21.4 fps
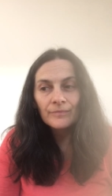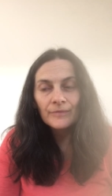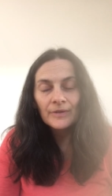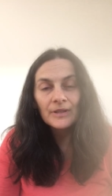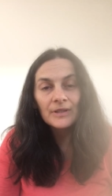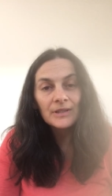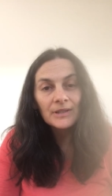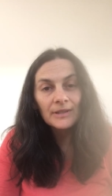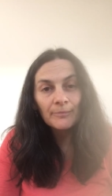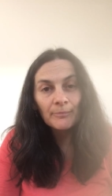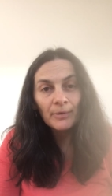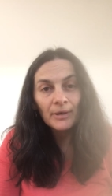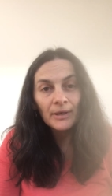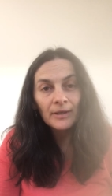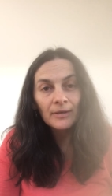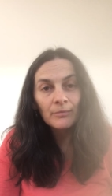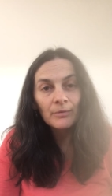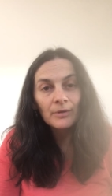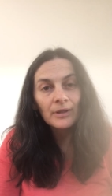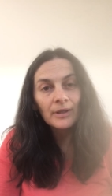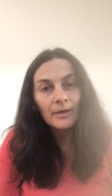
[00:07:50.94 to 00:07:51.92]
and
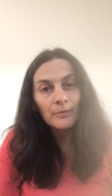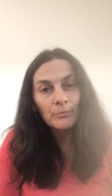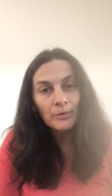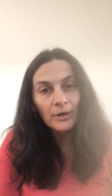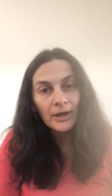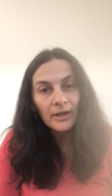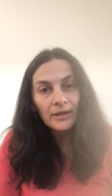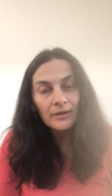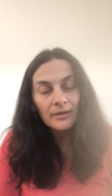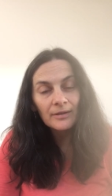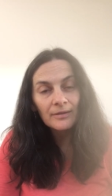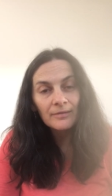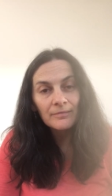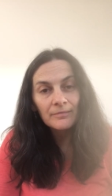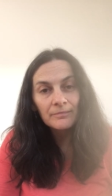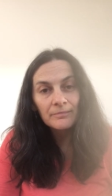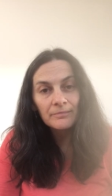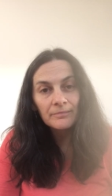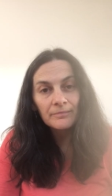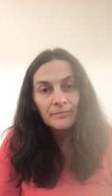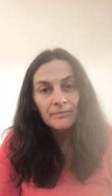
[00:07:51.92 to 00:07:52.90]
simply with their breath
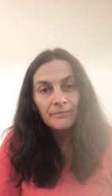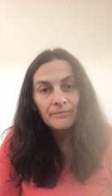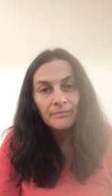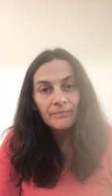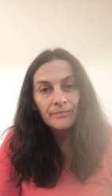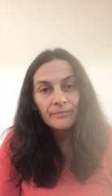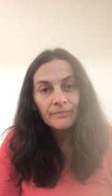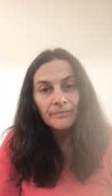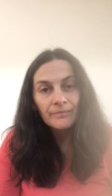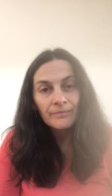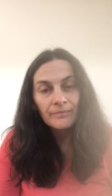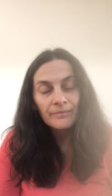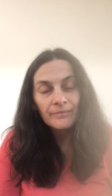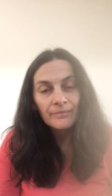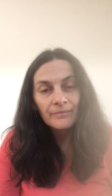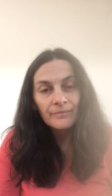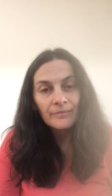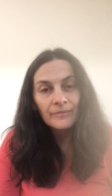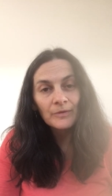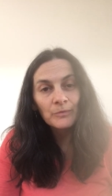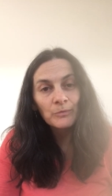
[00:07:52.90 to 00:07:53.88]

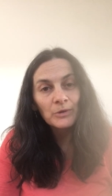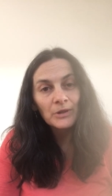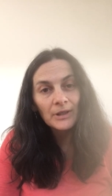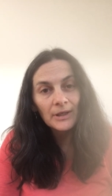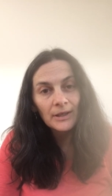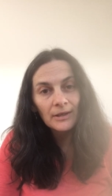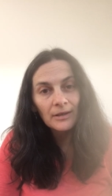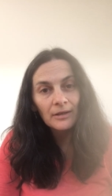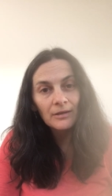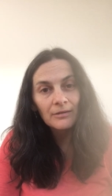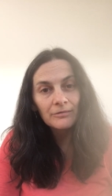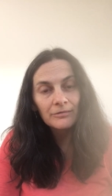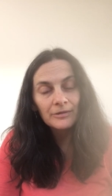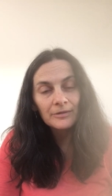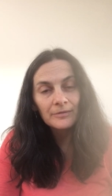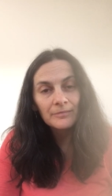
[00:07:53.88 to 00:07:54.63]
and with their love